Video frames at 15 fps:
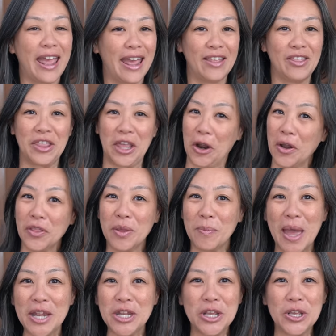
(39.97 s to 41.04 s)
and there on the
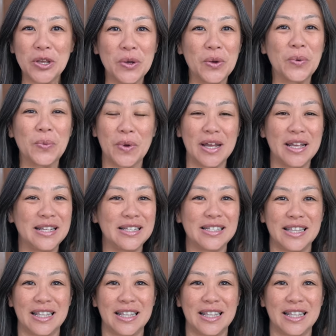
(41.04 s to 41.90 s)
menu was